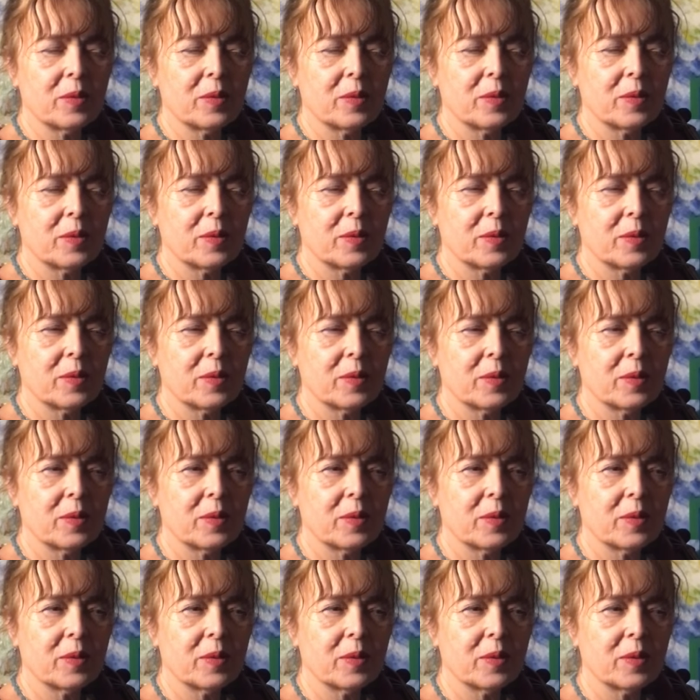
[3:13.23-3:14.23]

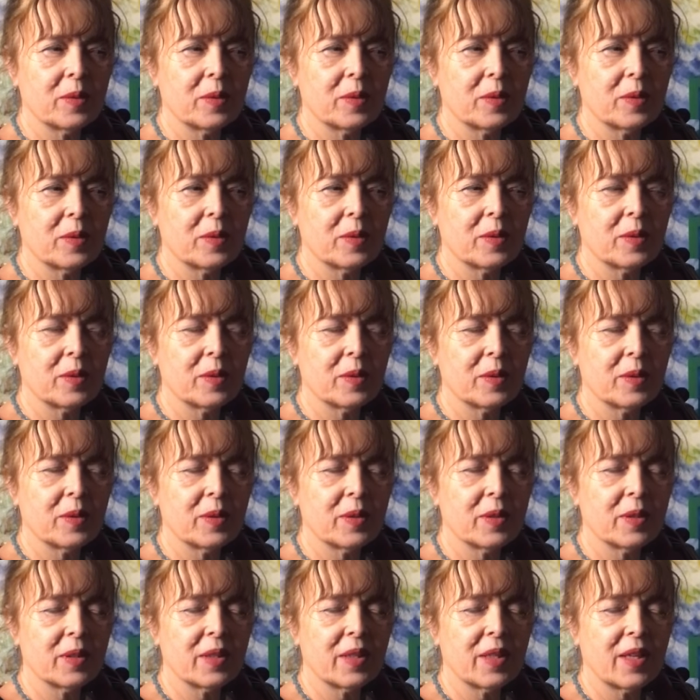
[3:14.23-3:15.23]

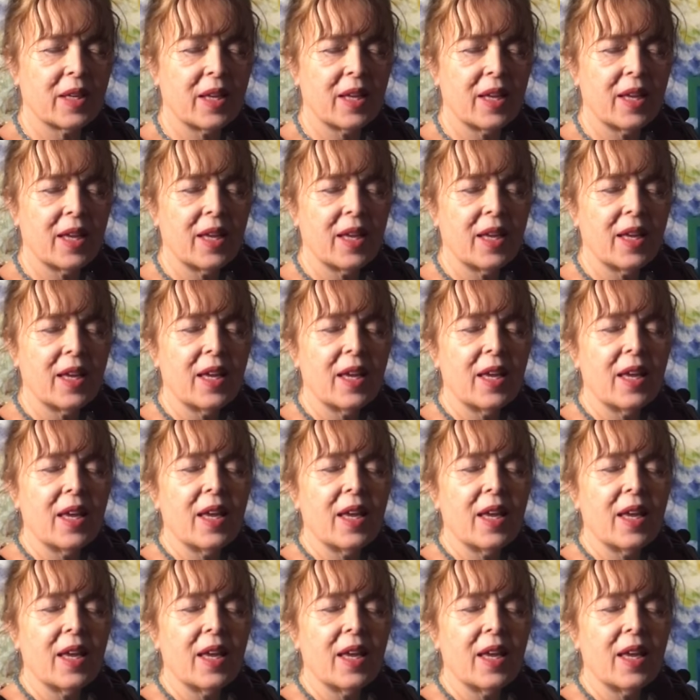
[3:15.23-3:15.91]
(silence)